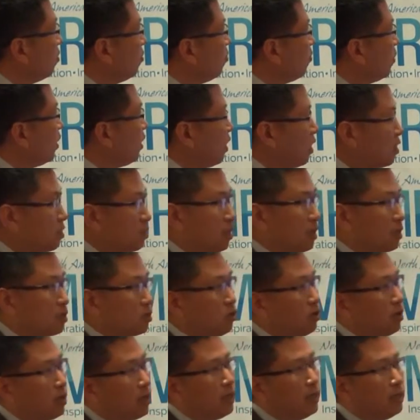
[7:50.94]
But next, let's
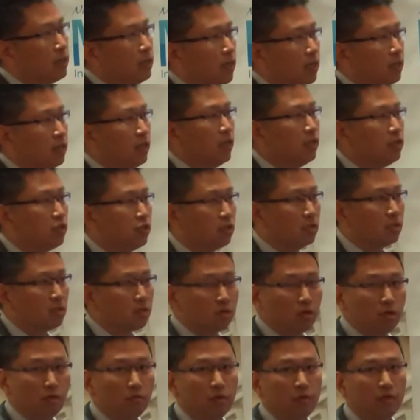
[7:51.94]
look at attention.
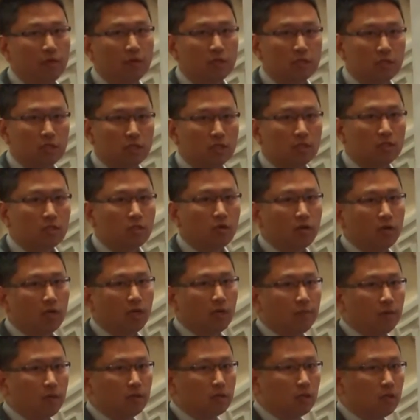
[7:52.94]
So we were just talking
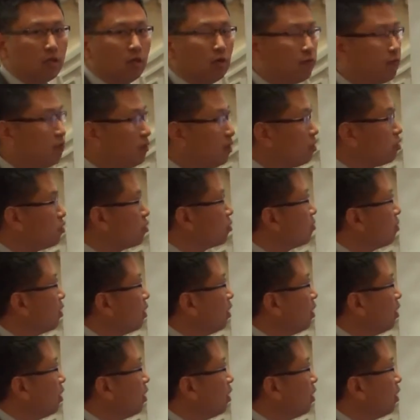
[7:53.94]
about the goldfish.